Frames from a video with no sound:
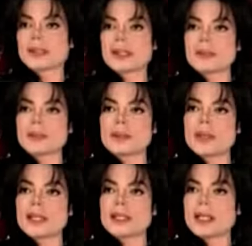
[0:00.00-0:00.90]
I was
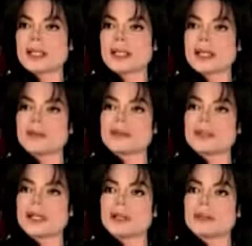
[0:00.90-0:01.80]
raised not to ever
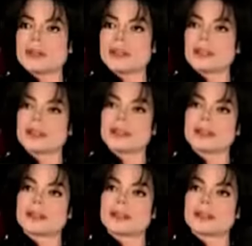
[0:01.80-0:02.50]
celebrate it.